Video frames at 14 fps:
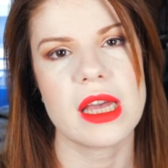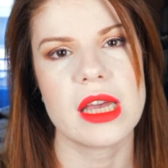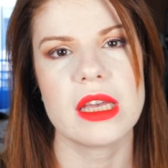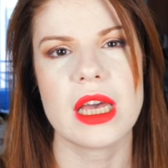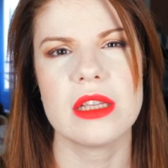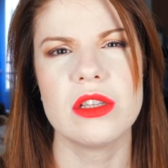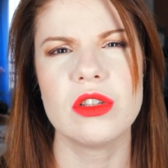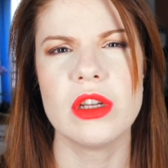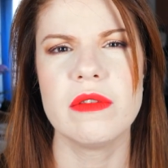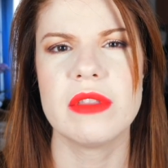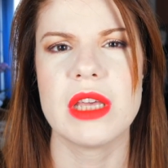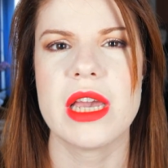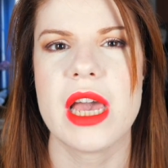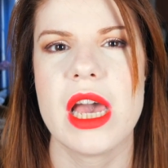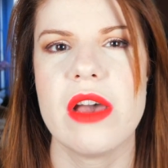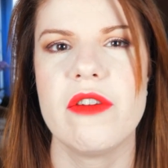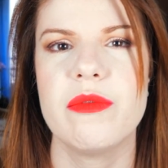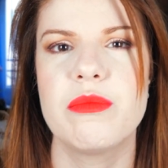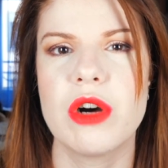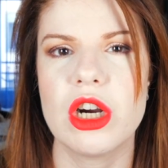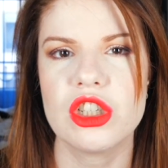Like, I don't know if they
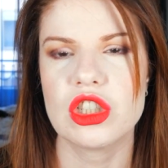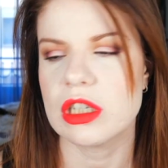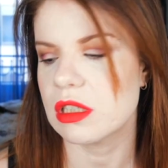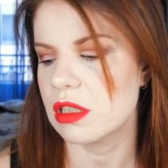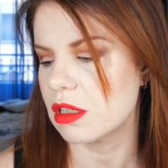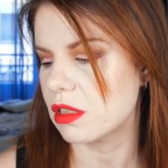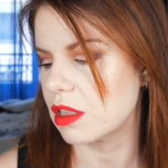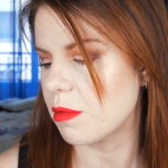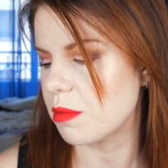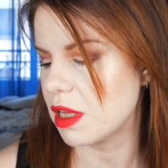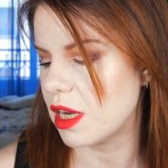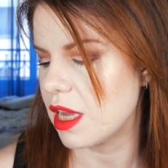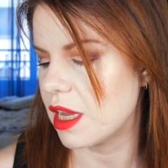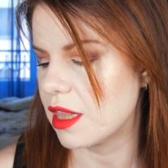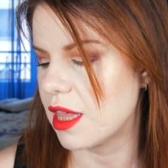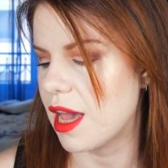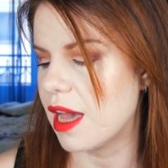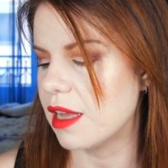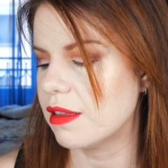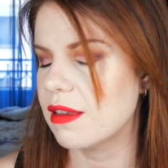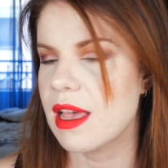have brushes or something like
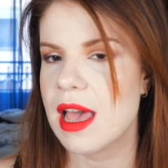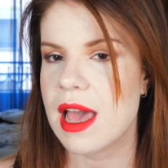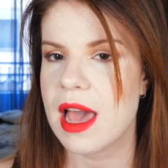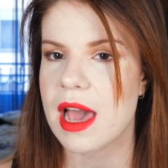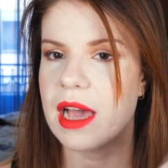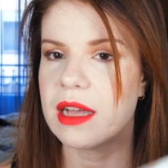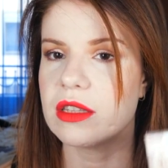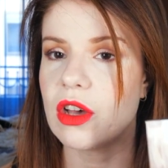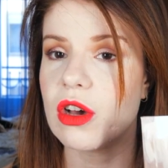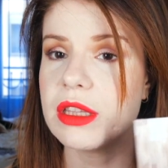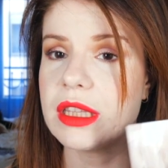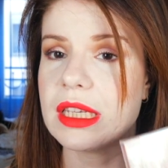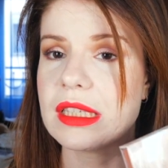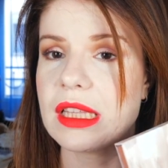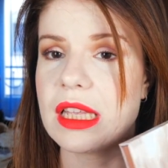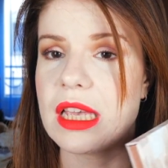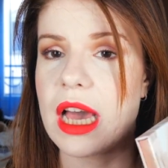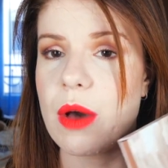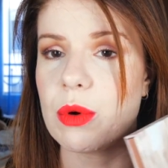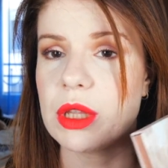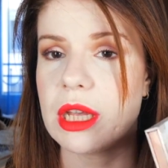that. And honestly,
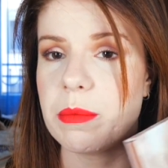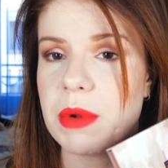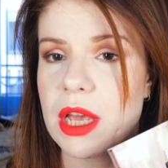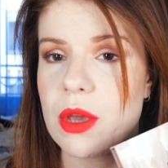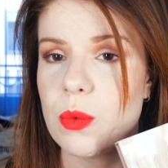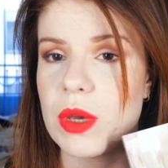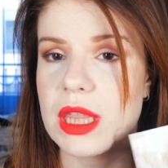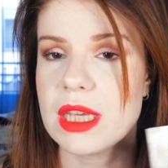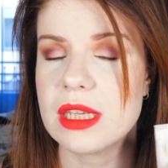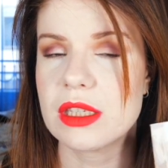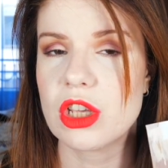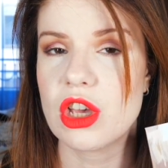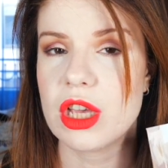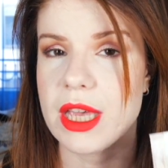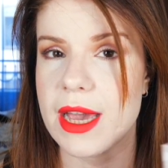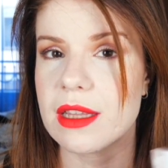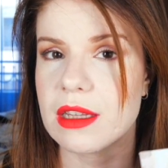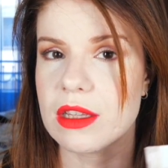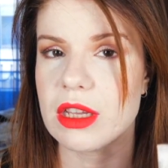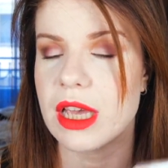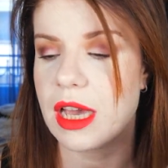I want to play with this
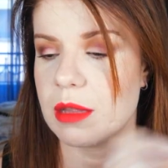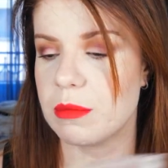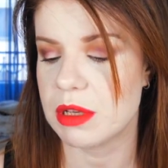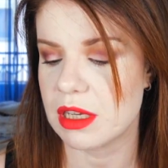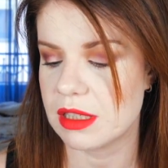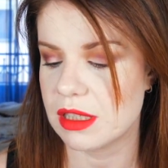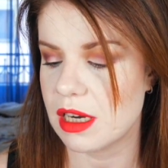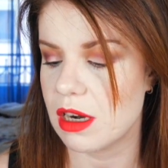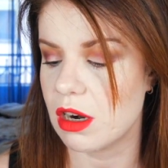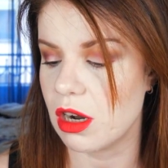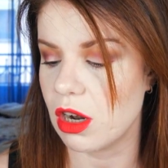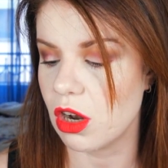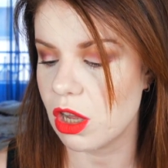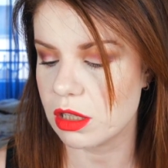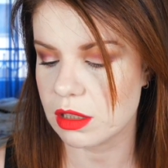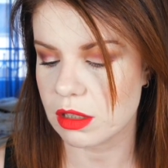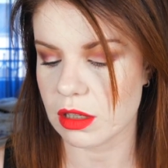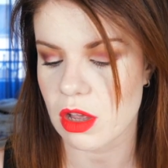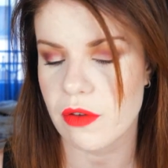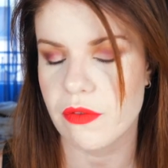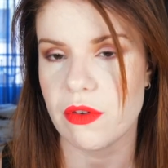again and again because there are a lot
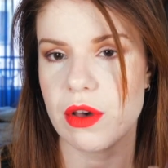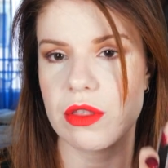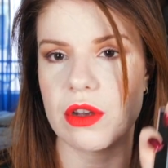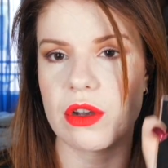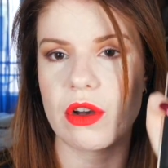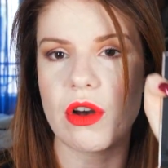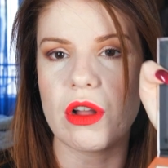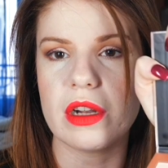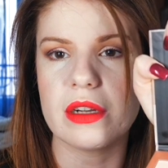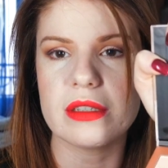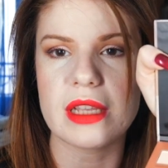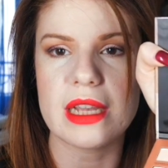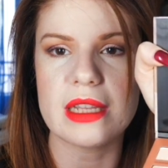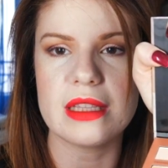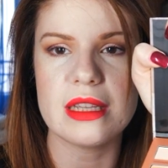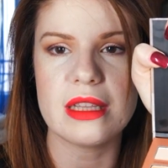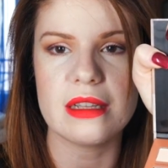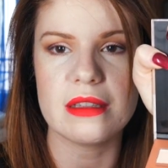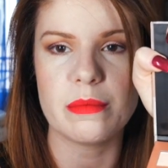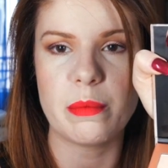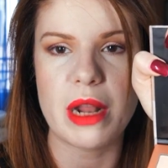of other colors I
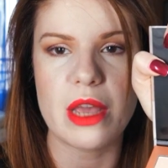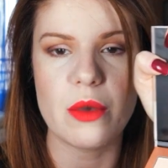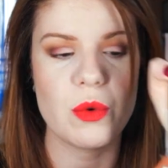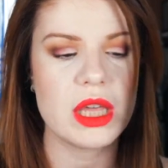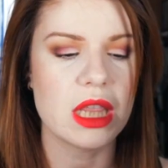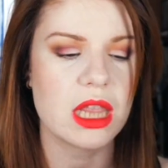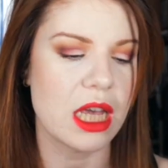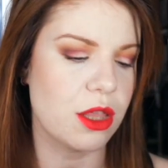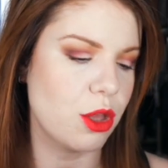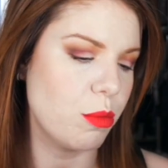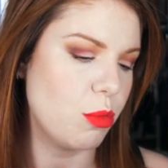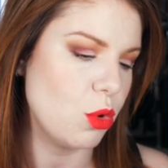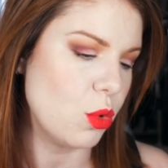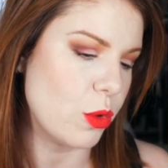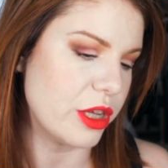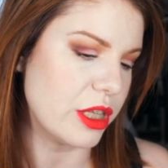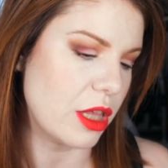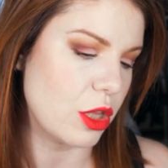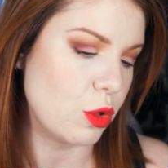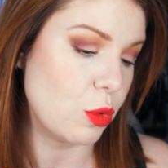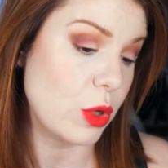didn't play with, like the blue one
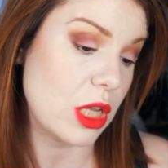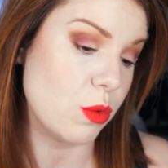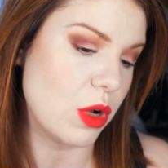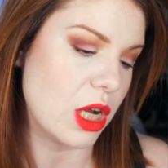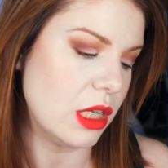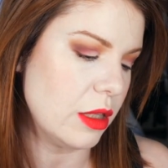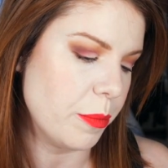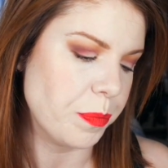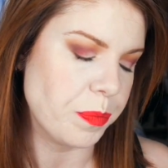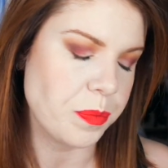and the green one.